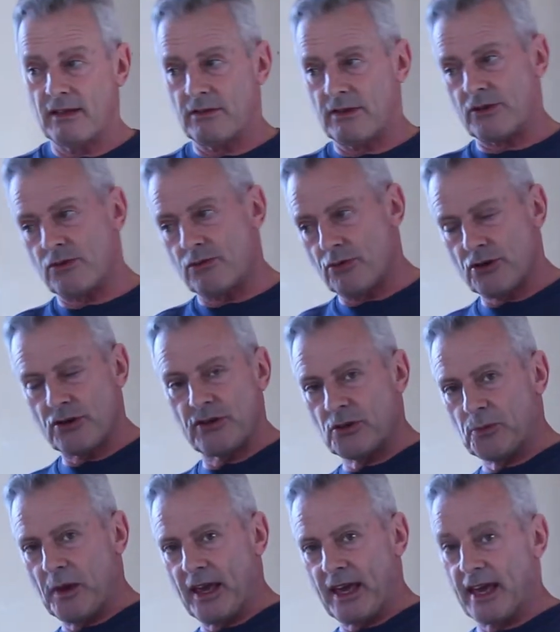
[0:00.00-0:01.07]
That's nutritionally
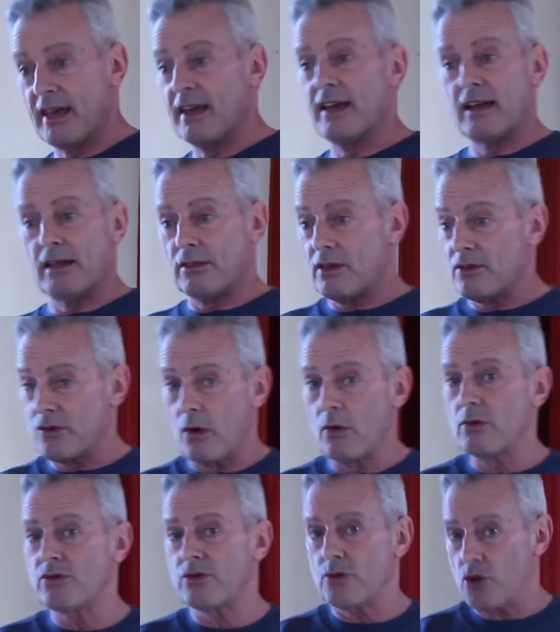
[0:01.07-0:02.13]
speaking. And things
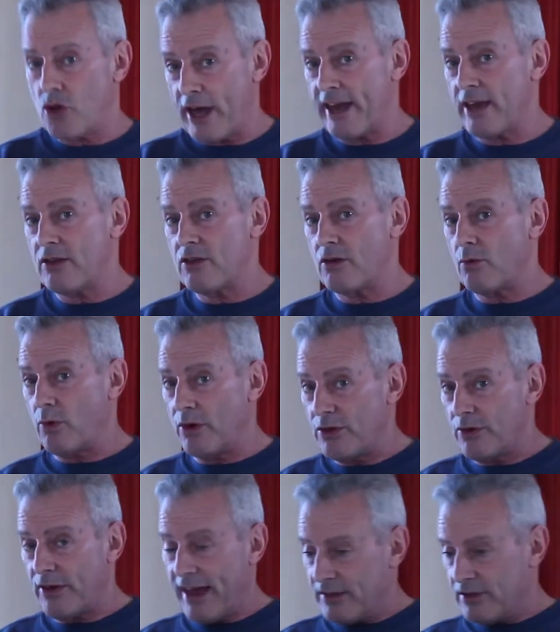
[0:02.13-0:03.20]
also change
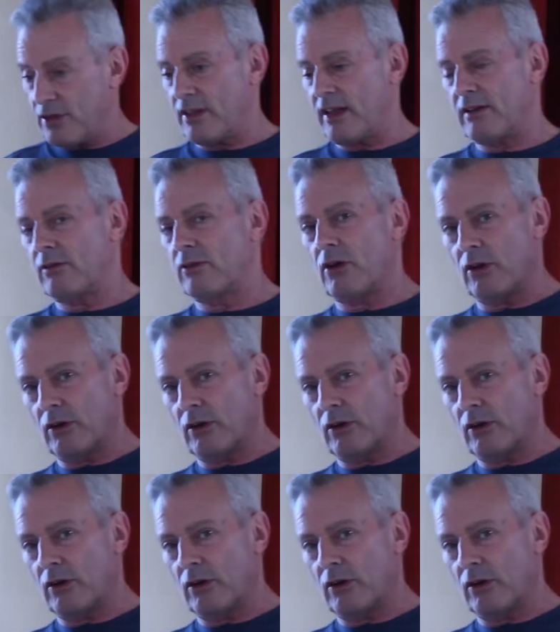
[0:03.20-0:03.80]
when you get to that